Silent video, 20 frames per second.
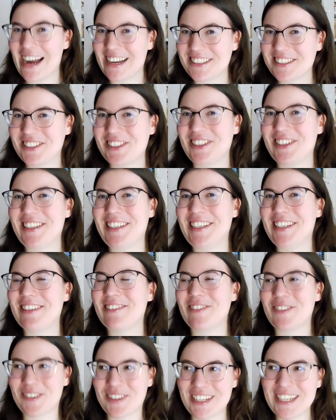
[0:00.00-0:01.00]
actually
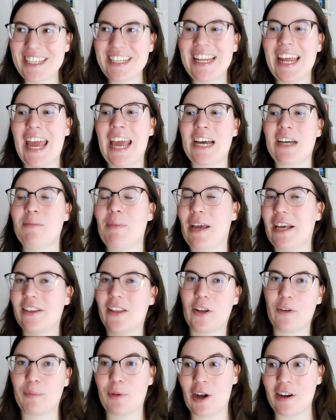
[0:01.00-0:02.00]
read and make a
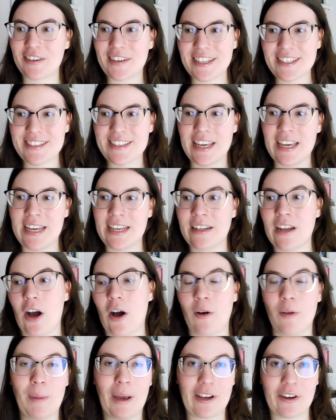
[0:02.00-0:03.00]
lot of progress in
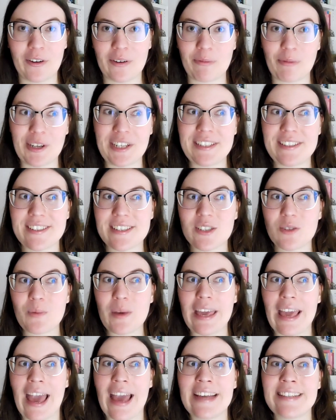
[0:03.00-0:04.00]
all my current reads this
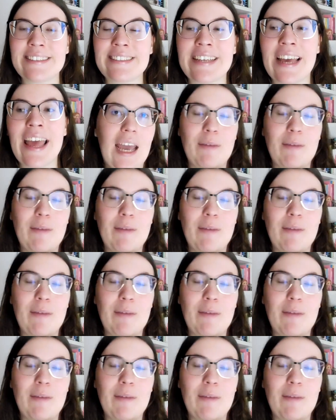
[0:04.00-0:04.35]
weekend